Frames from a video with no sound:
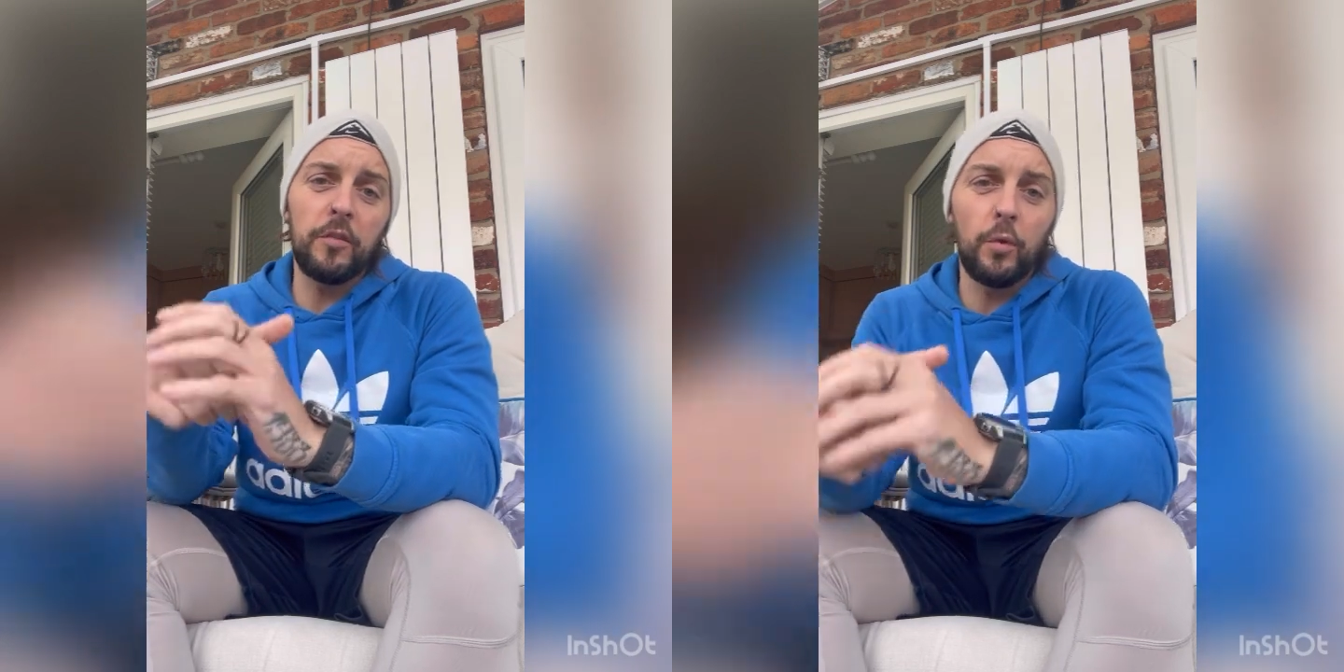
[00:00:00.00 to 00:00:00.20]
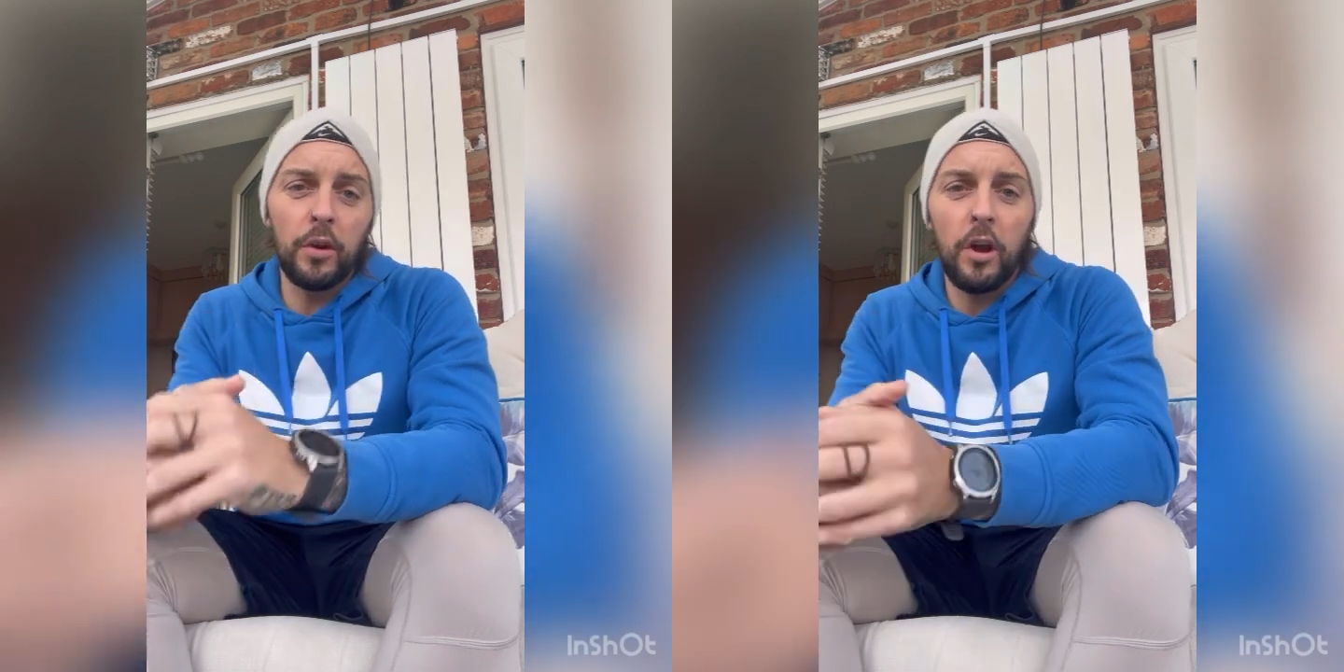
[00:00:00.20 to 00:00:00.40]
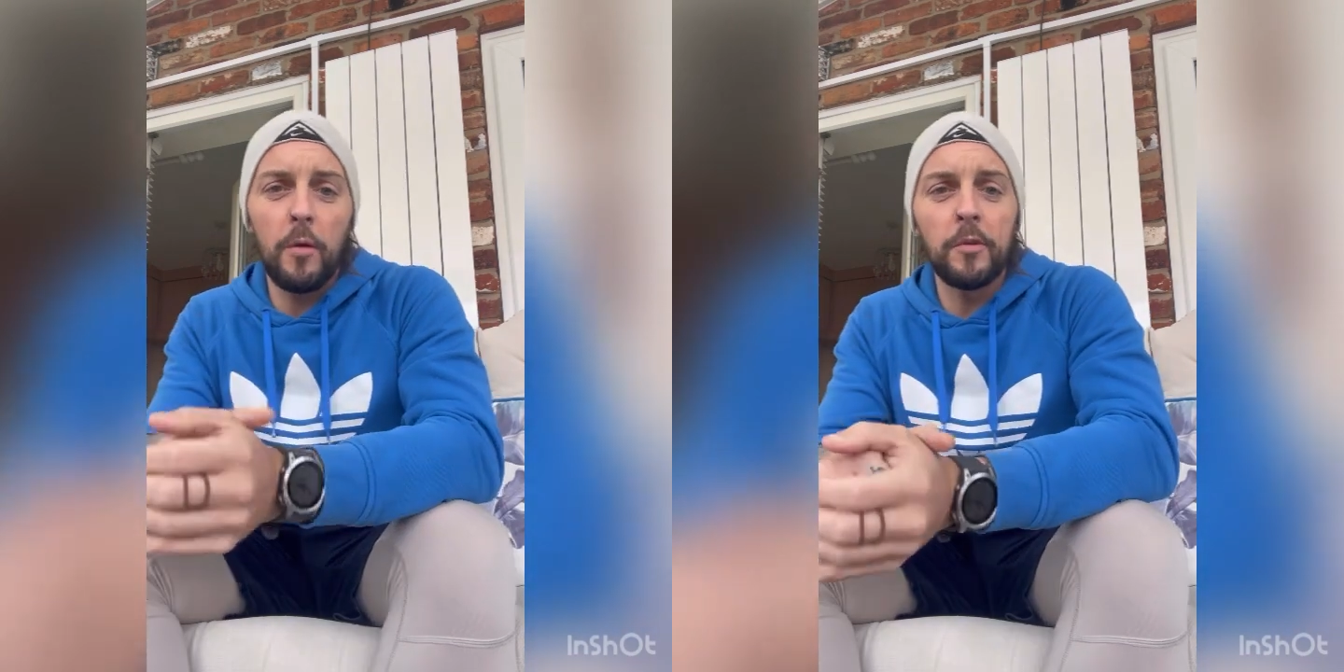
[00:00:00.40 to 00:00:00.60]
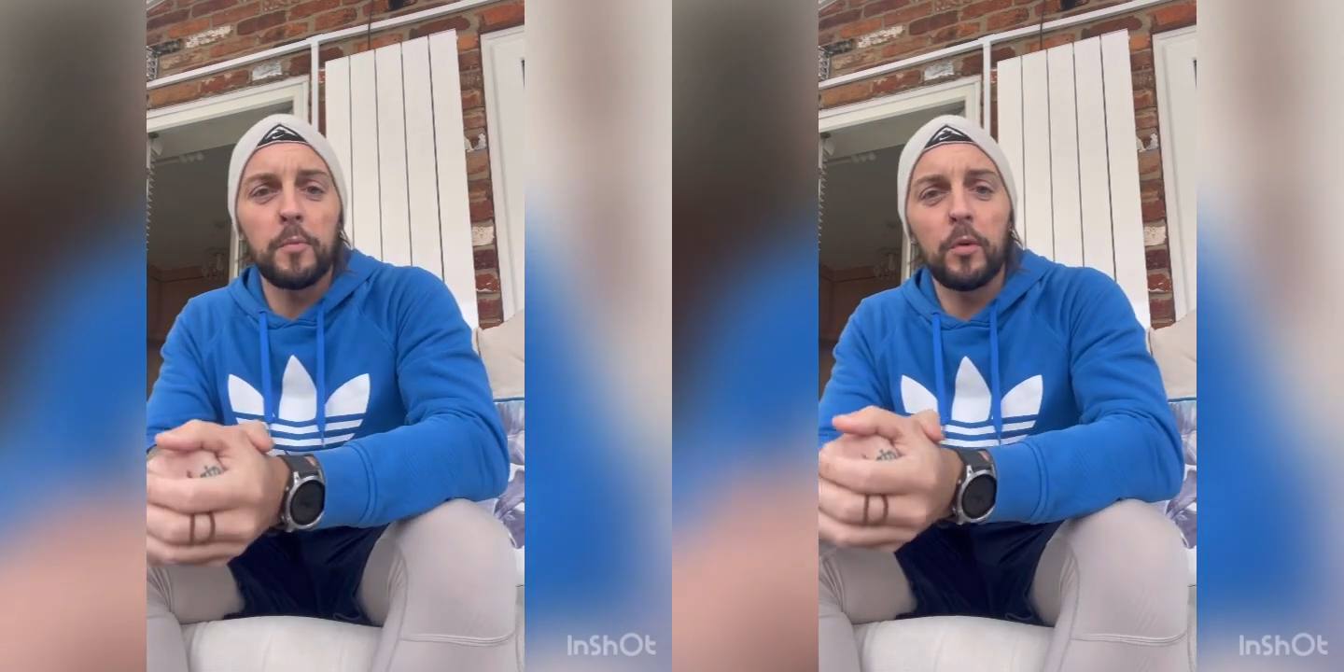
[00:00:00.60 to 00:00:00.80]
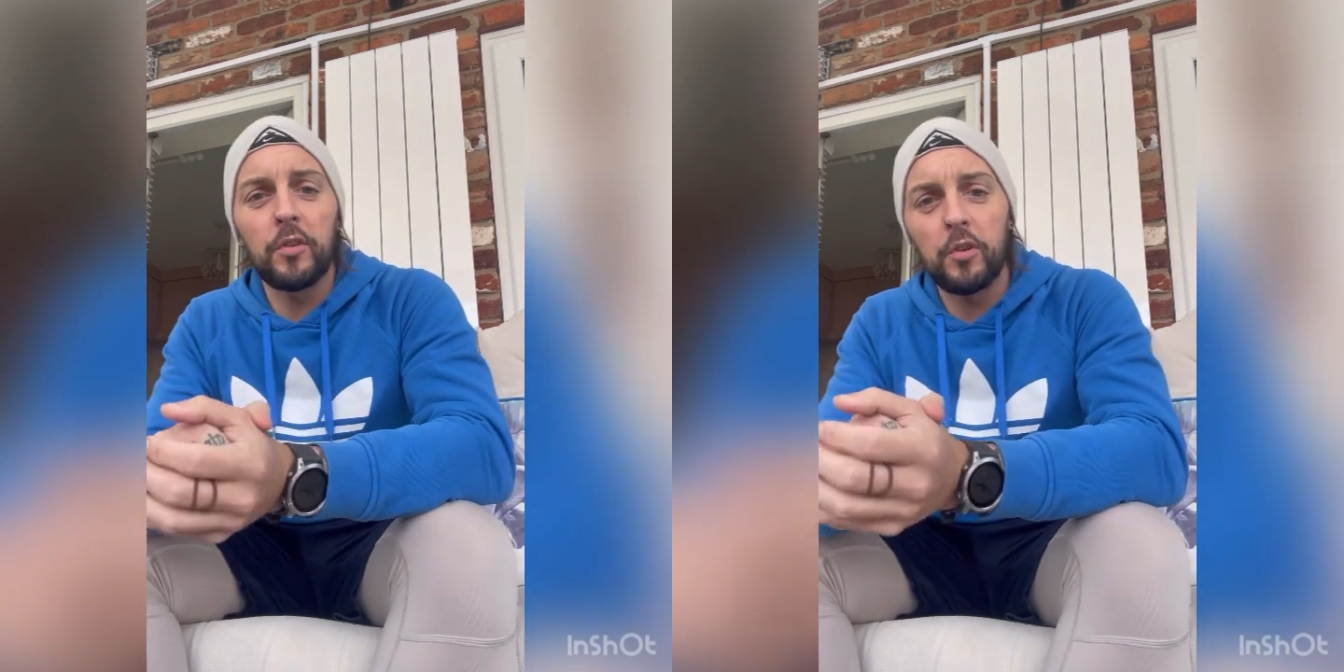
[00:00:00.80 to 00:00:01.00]
one of Garmin's
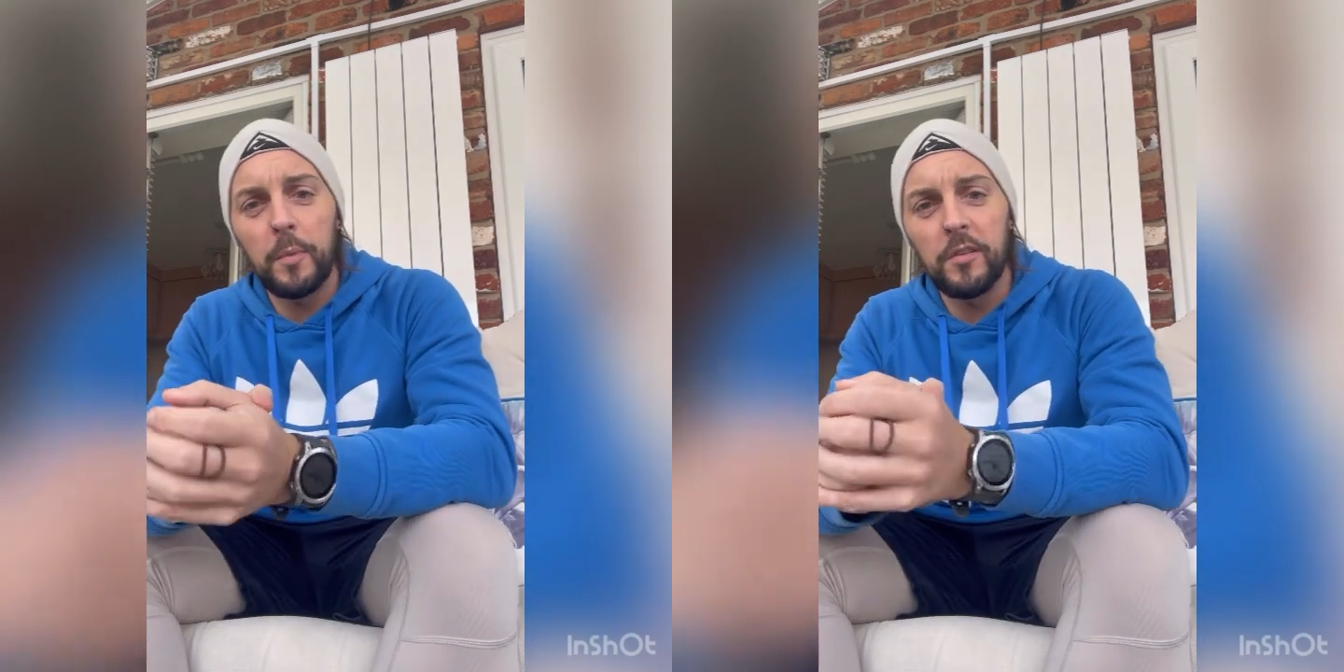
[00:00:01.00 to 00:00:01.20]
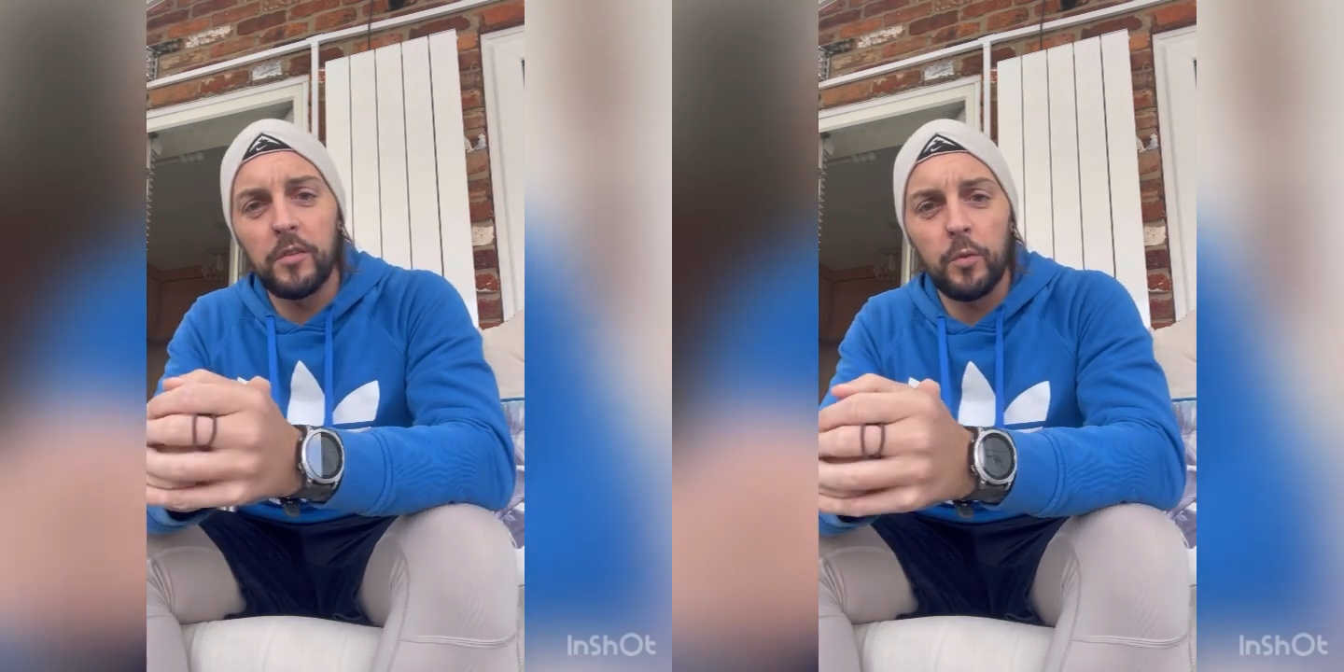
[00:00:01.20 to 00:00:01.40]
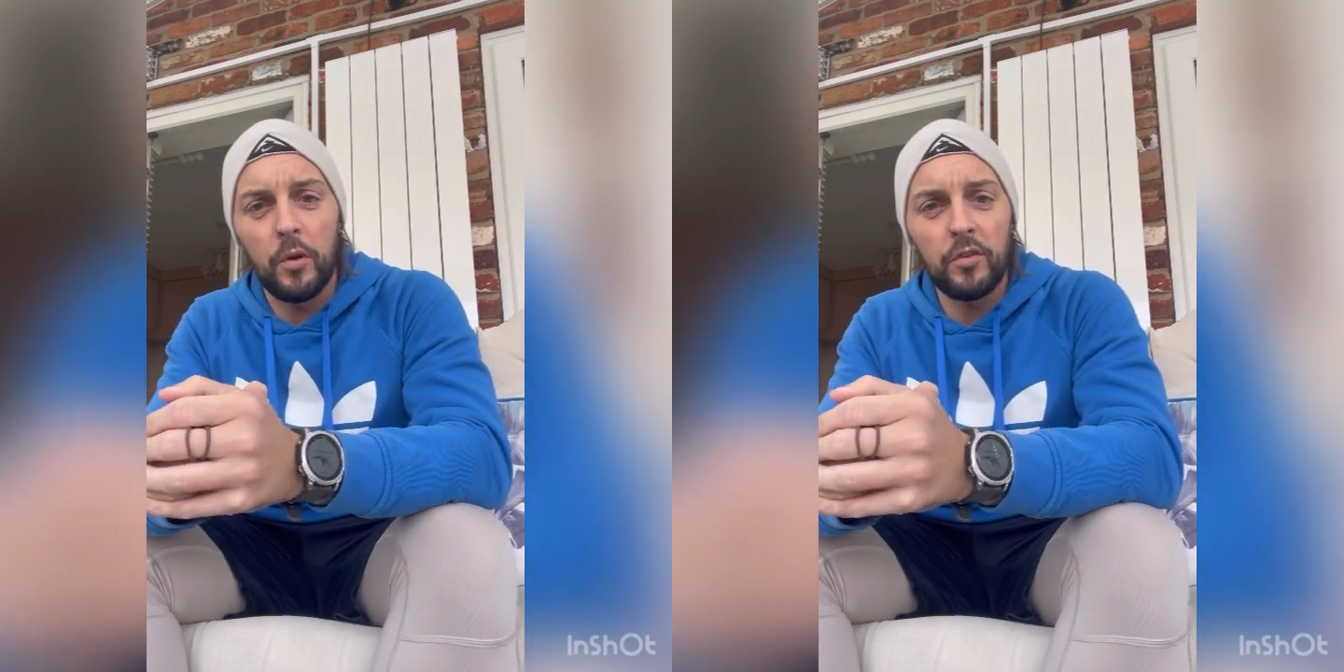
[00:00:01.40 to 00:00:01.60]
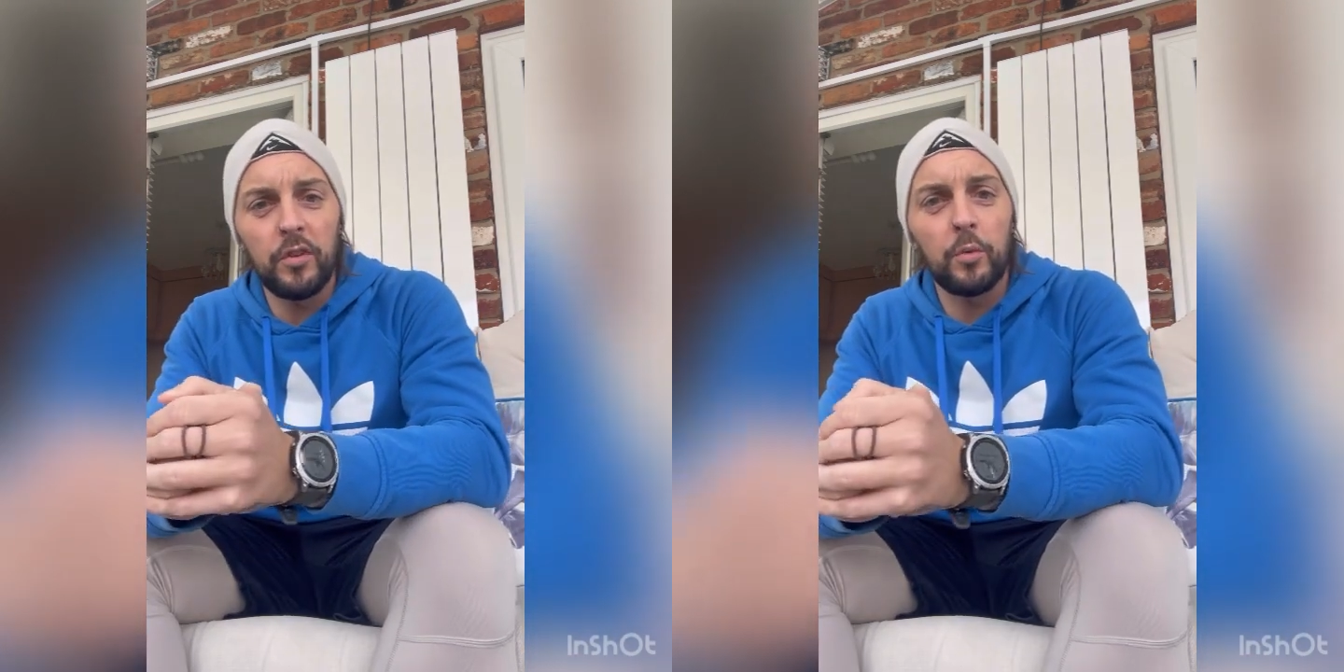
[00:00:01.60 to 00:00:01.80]
most expensive watches,